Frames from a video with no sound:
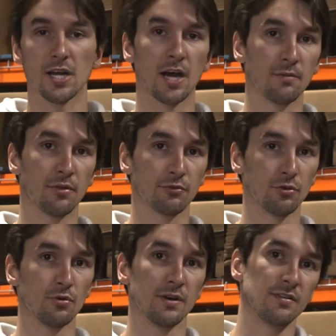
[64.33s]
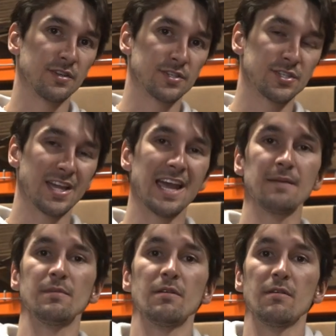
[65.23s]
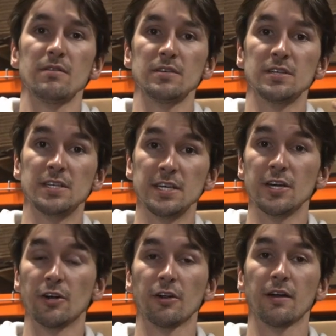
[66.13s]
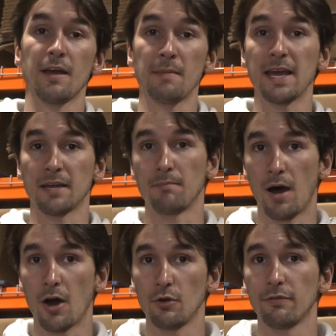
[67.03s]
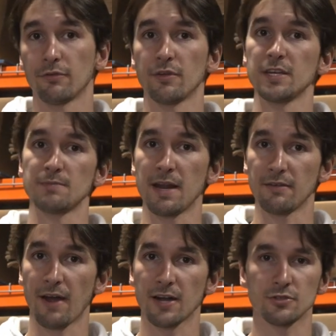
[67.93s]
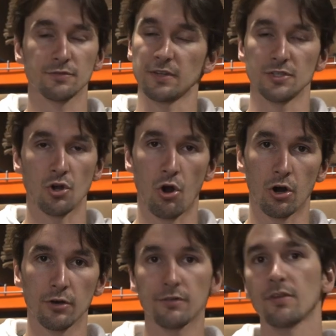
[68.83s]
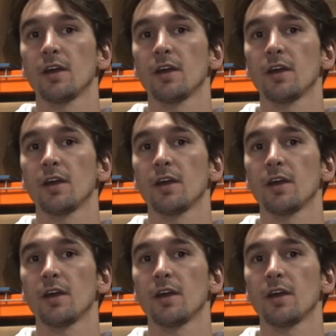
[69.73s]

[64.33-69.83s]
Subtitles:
come through the same year and make and model for these manufacturers, for these cars,